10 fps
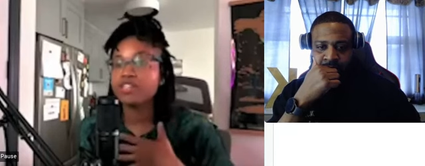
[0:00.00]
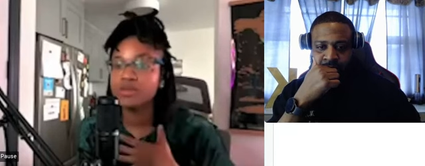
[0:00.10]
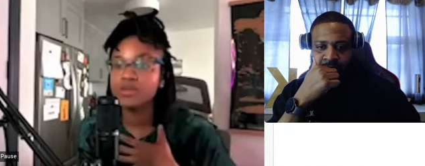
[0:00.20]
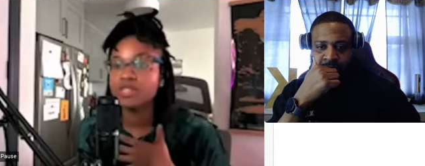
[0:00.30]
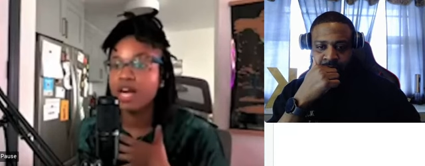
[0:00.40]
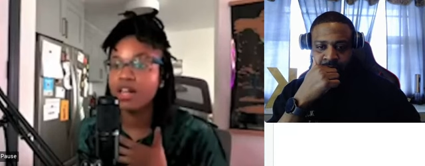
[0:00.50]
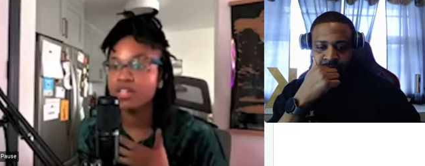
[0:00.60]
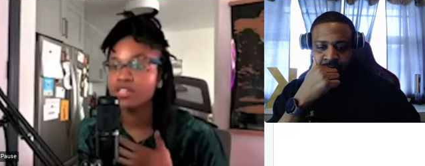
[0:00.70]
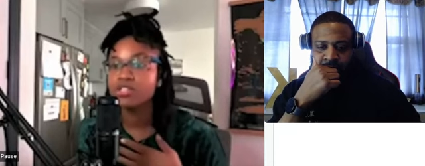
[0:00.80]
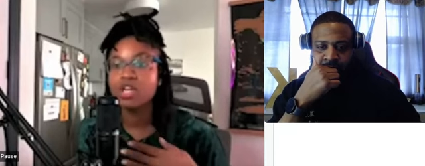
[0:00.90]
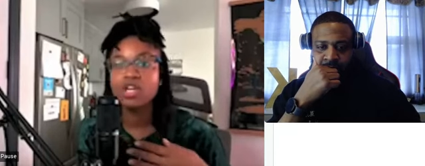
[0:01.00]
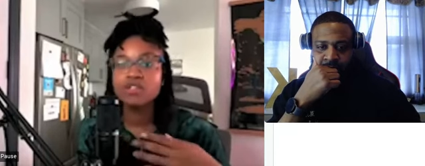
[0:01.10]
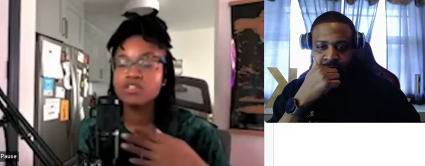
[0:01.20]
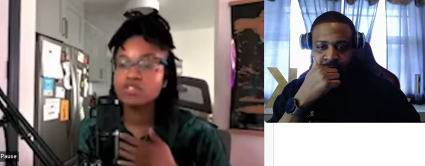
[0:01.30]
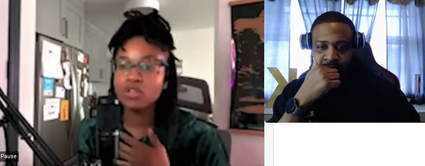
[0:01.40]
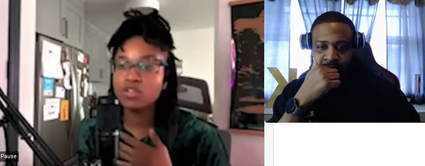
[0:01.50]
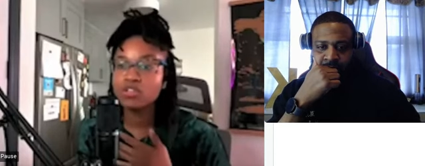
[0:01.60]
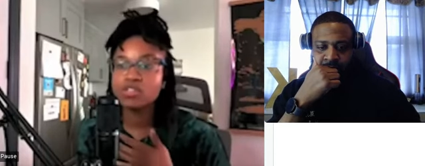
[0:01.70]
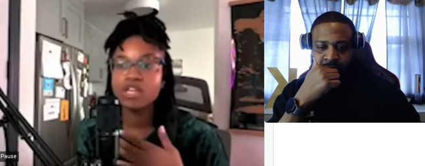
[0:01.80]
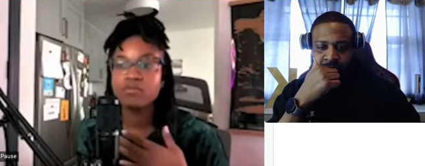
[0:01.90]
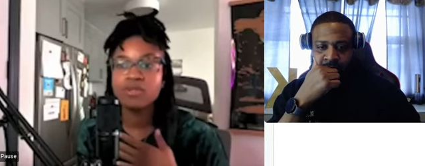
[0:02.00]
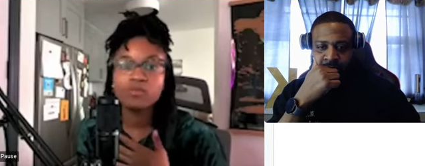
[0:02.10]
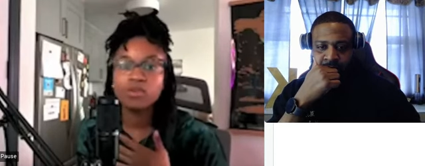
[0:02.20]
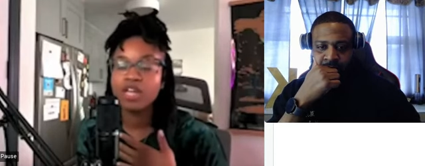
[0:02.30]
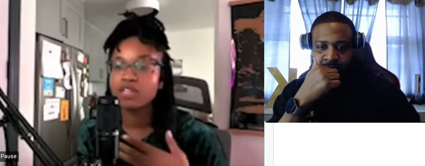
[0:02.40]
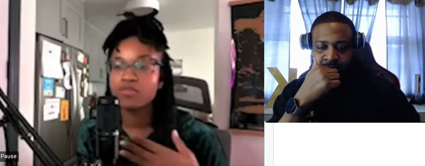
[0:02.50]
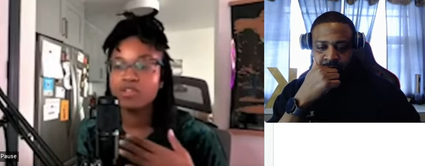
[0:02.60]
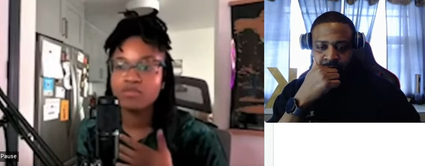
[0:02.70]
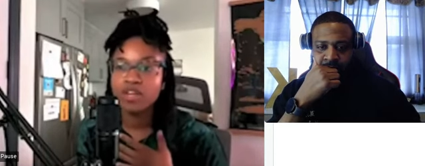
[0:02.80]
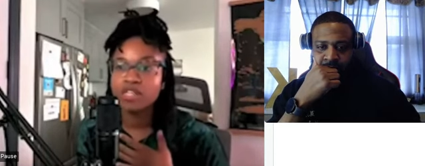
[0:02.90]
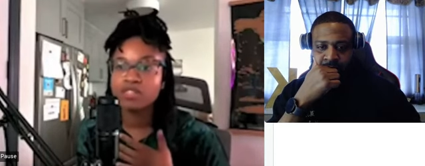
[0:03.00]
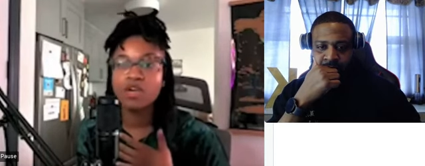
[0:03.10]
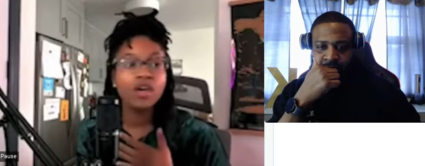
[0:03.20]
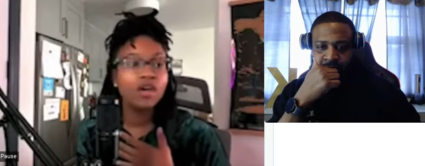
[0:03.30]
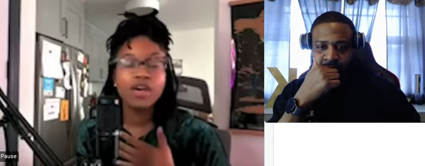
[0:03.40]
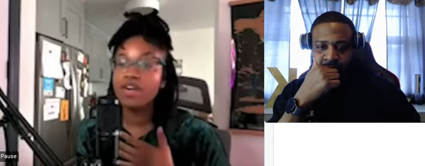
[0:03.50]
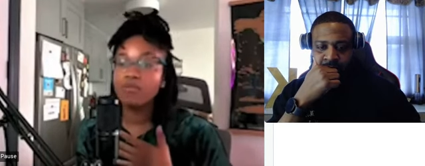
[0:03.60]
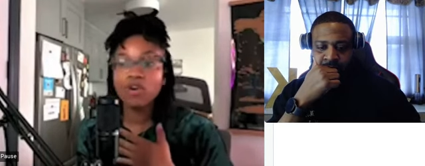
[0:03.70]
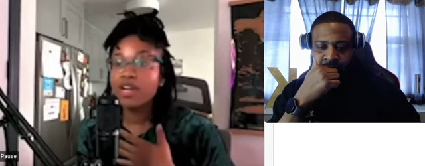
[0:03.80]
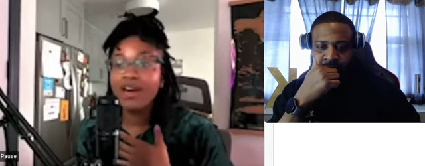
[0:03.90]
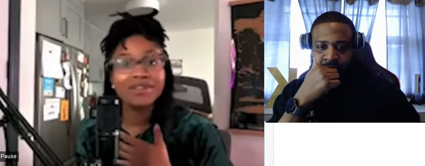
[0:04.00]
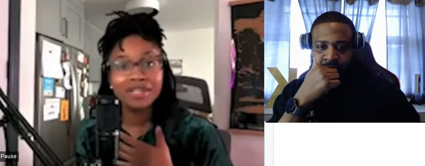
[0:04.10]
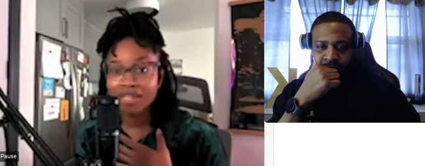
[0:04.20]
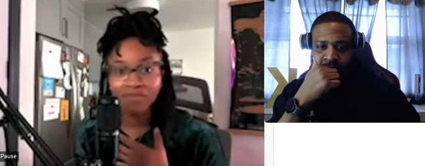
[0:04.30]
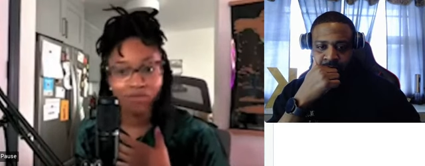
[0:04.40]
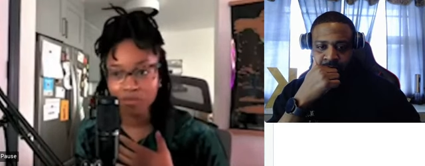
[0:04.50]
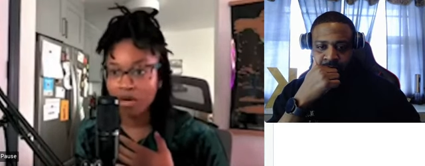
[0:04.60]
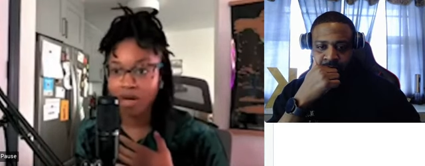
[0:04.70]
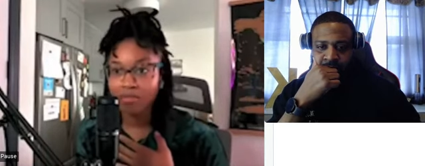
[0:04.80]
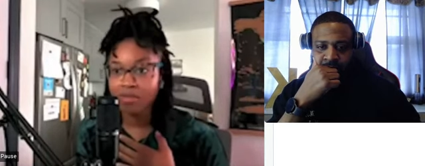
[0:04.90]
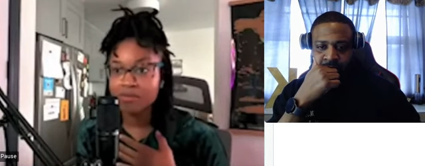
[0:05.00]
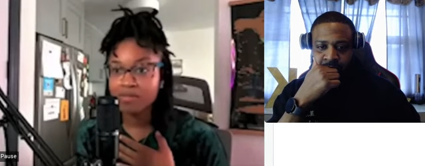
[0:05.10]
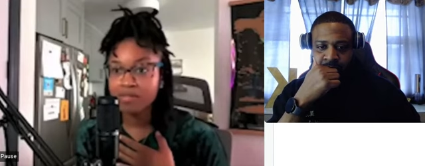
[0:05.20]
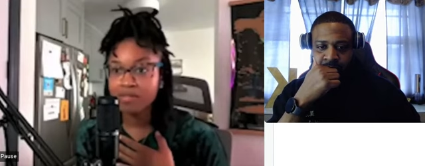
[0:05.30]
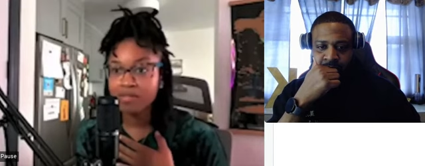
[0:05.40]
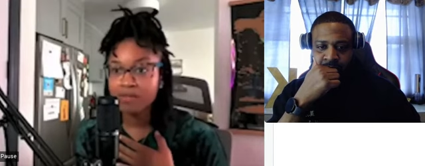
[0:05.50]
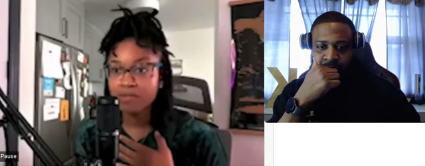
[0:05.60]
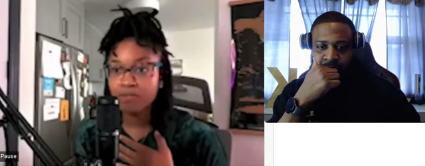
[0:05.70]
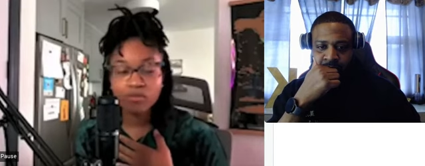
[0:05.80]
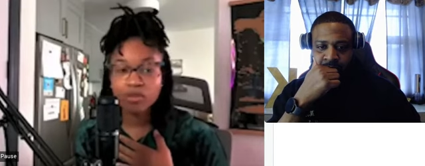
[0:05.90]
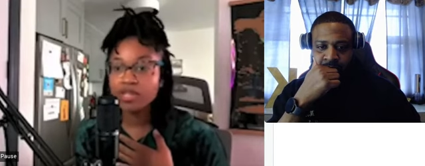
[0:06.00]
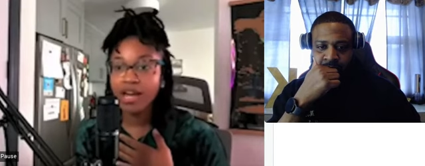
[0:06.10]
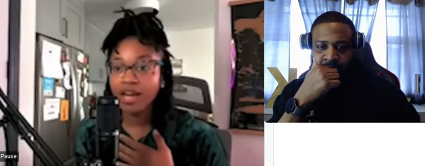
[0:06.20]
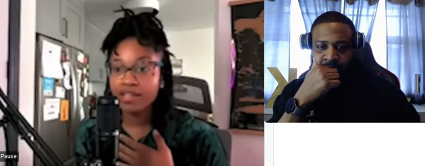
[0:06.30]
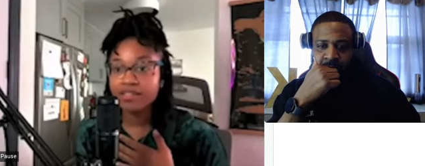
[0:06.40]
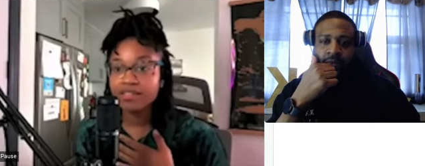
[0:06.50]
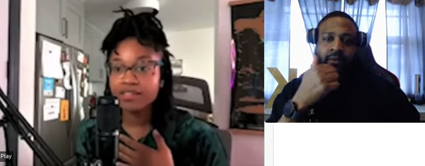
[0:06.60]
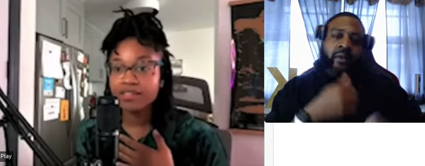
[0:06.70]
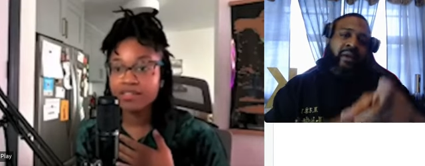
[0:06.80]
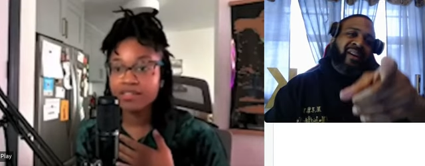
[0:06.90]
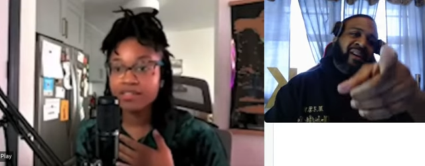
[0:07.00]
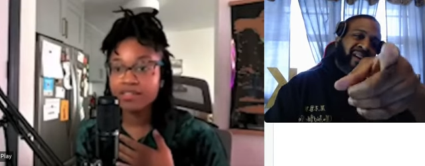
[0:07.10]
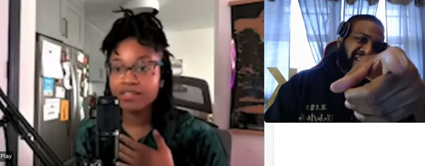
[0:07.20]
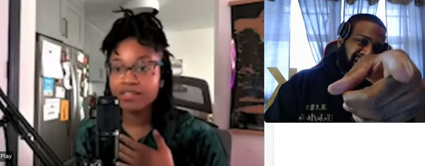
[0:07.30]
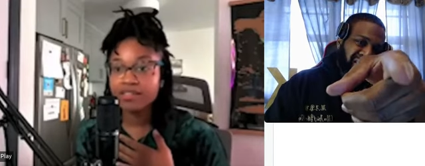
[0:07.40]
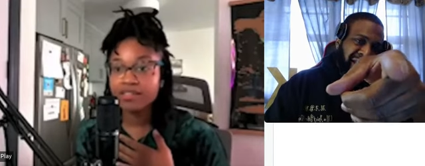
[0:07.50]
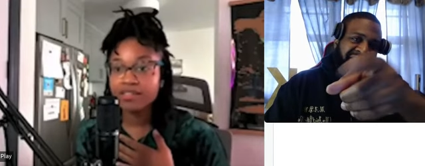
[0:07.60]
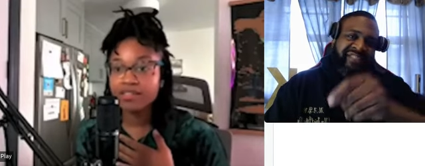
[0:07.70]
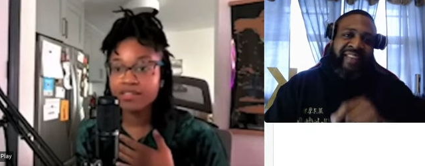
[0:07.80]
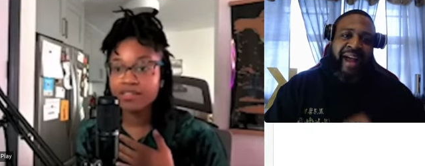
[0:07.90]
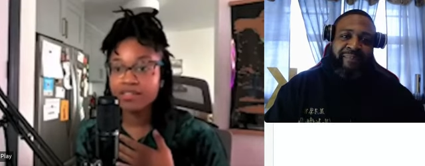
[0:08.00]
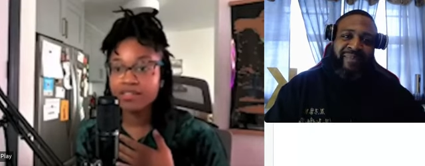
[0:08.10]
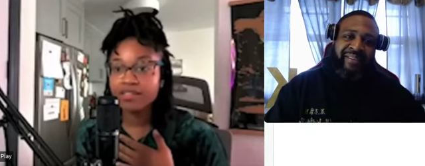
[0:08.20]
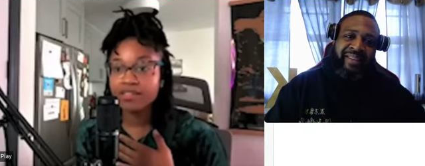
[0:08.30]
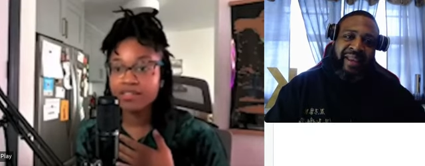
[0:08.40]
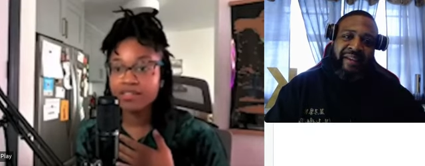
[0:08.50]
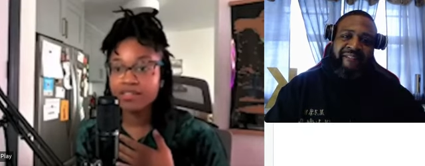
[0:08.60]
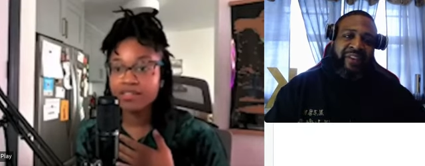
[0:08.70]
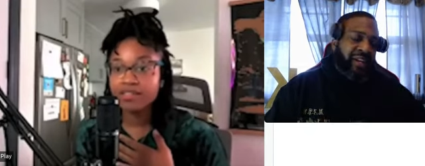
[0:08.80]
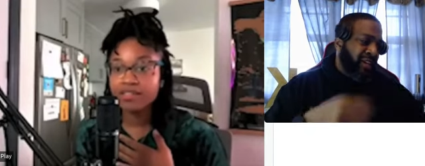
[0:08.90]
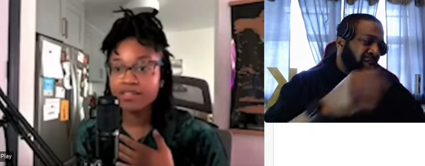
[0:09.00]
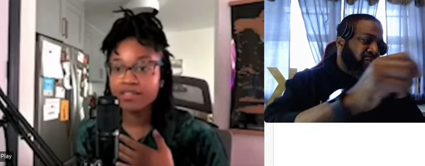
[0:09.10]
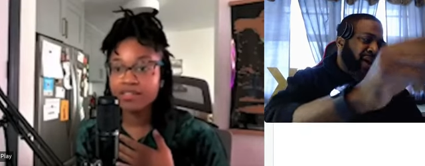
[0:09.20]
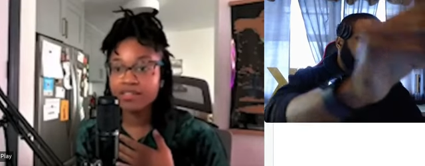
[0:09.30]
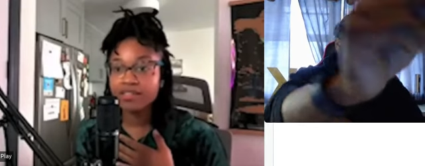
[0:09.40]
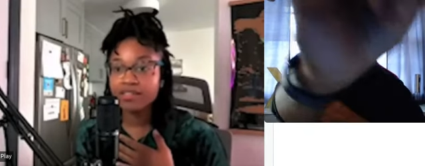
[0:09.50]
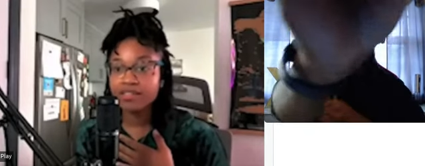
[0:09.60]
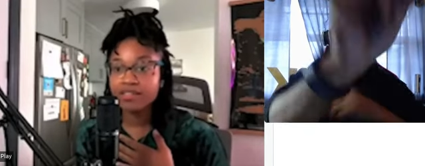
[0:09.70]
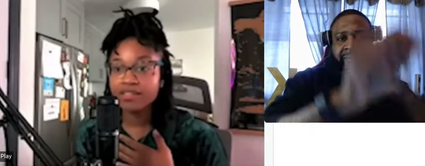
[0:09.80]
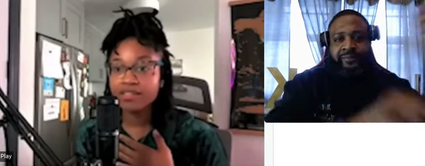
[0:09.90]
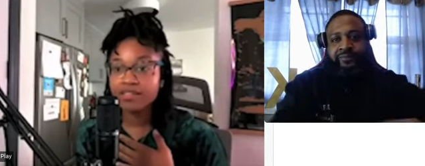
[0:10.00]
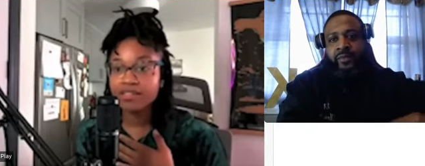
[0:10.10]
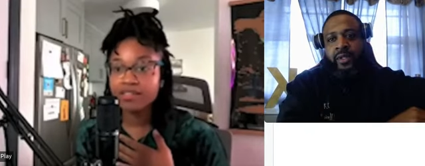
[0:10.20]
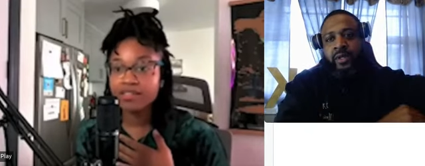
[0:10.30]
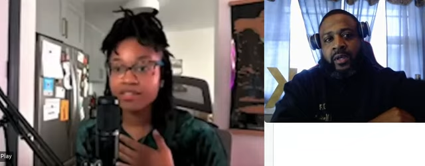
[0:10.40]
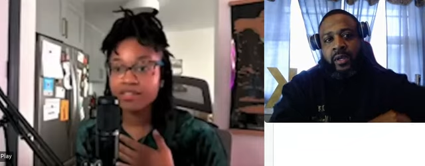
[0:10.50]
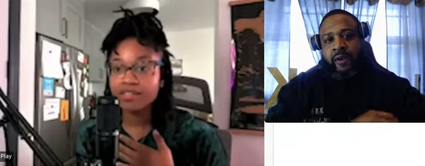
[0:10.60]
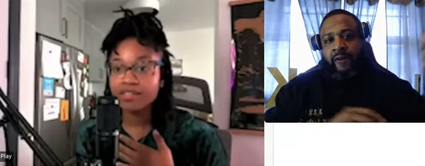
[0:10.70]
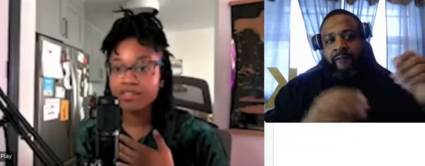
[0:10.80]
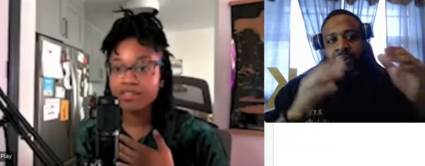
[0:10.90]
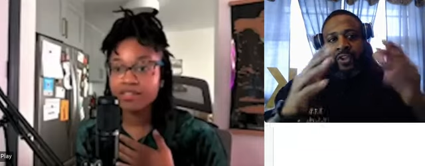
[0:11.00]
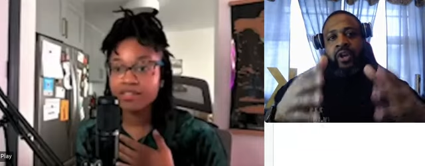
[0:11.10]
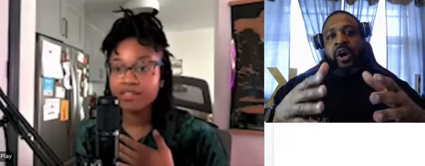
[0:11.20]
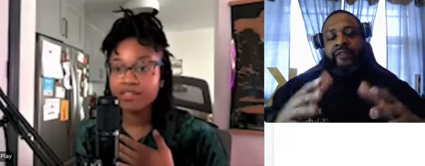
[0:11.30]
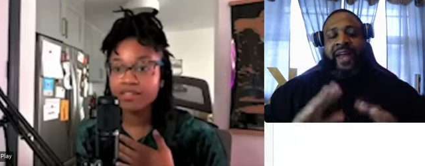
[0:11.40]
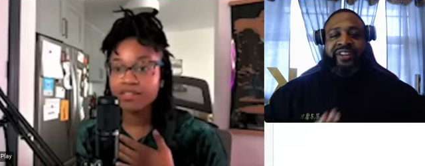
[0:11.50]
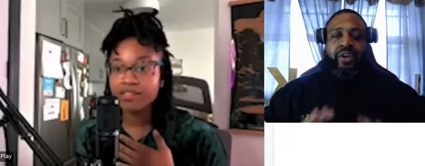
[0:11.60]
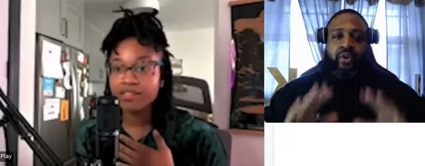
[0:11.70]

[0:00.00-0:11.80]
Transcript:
Speaker 1: to acknowledge the struggles that people like me face. And we're not looking for problems.
Speaker 2: We're not. Let's stop the damn video right there. For y'all that